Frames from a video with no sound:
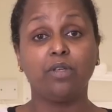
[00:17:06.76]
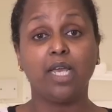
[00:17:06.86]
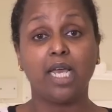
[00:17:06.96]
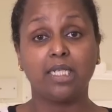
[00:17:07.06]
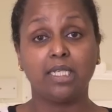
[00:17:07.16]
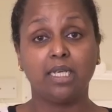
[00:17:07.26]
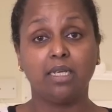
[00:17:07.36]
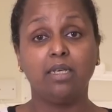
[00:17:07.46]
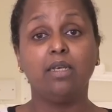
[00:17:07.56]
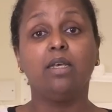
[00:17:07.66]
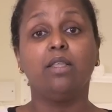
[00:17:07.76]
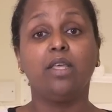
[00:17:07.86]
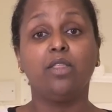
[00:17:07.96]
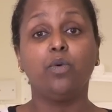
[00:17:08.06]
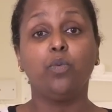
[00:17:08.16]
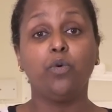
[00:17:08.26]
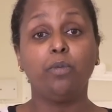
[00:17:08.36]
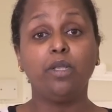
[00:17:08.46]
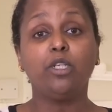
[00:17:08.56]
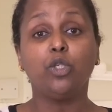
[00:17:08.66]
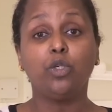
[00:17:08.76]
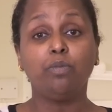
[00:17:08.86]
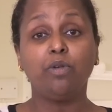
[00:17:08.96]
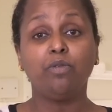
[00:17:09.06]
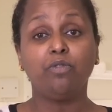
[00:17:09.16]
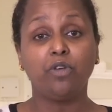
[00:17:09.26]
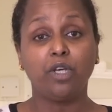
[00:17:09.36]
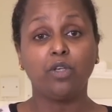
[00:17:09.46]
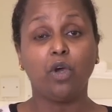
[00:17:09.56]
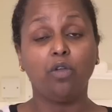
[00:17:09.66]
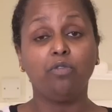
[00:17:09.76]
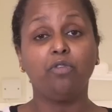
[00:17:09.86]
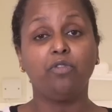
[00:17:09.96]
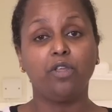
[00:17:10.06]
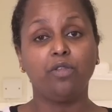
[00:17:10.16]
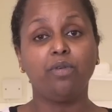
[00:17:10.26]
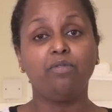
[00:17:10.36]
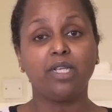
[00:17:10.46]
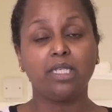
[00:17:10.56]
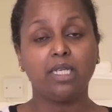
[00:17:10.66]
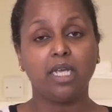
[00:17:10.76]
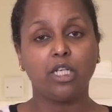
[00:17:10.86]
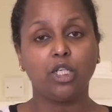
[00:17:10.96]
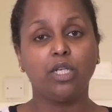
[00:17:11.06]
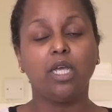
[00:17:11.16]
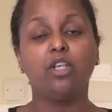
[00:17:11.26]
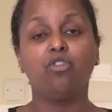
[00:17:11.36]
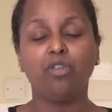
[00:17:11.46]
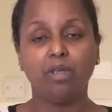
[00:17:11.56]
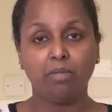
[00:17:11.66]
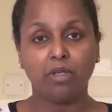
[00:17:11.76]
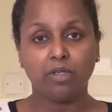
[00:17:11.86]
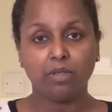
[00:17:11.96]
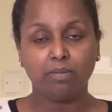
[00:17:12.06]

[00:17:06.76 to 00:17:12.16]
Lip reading: cancer, then the woman should be referred on for further investigation and treatment.